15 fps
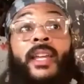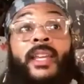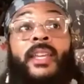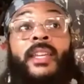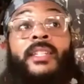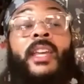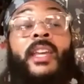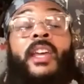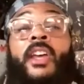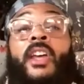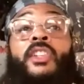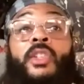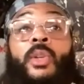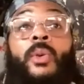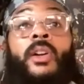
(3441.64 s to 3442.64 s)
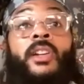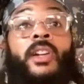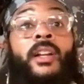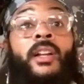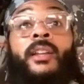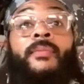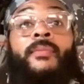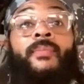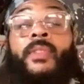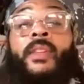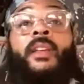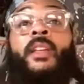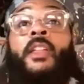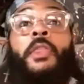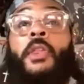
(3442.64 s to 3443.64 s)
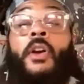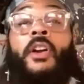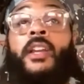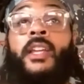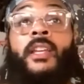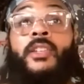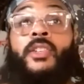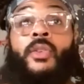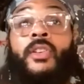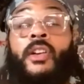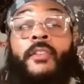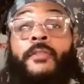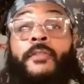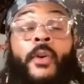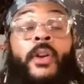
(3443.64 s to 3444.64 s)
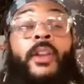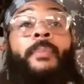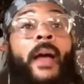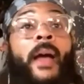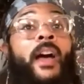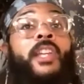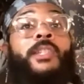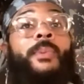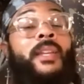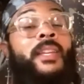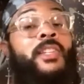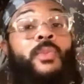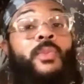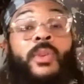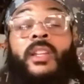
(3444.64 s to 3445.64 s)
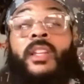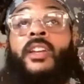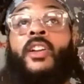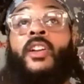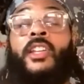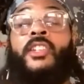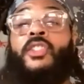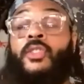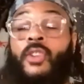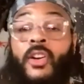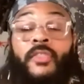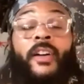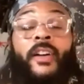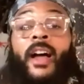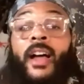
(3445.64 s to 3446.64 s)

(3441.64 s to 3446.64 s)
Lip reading: he's 230, 240 pounds, but he's really only 205.